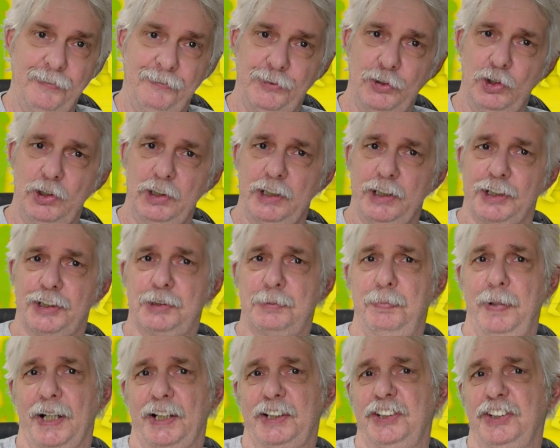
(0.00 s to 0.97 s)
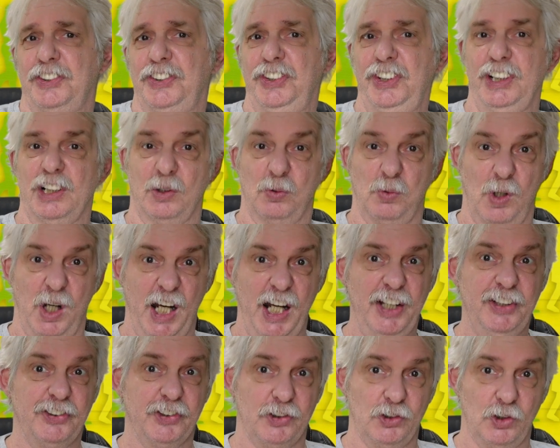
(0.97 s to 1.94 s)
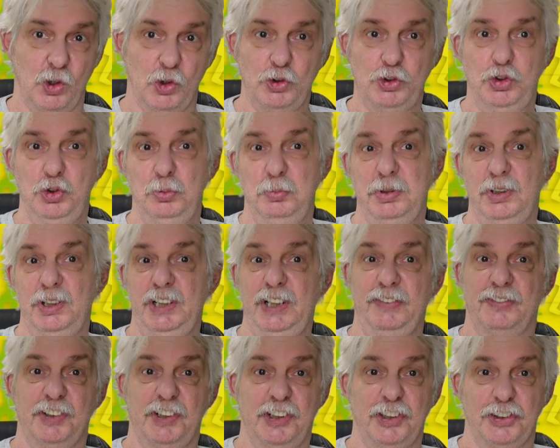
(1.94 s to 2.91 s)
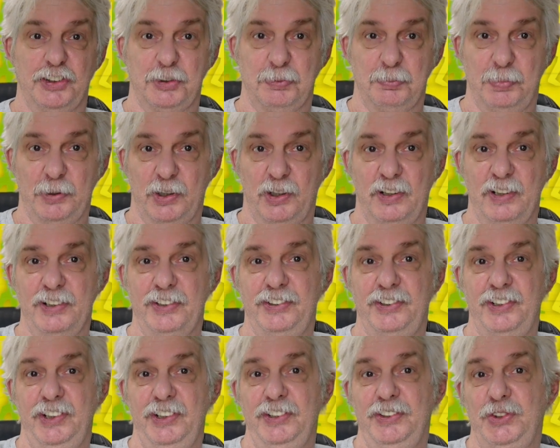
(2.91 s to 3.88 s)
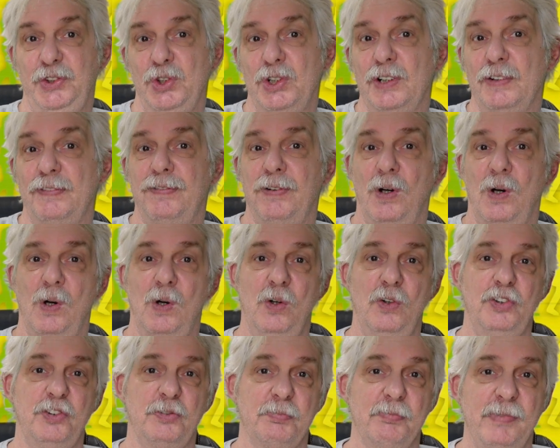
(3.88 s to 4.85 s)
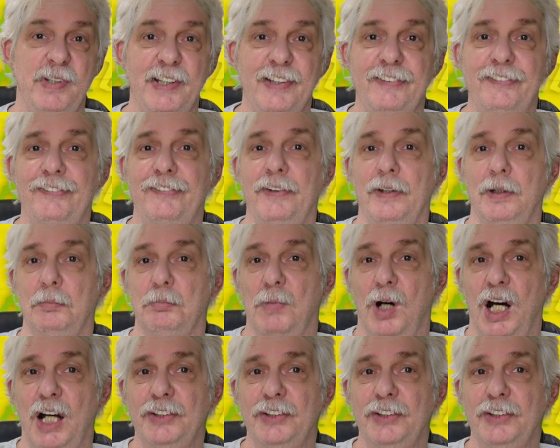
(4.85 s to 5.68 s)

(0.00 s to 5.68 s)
I fully expect to see a rise in those who believe in conspiracies, UFOs, myths, and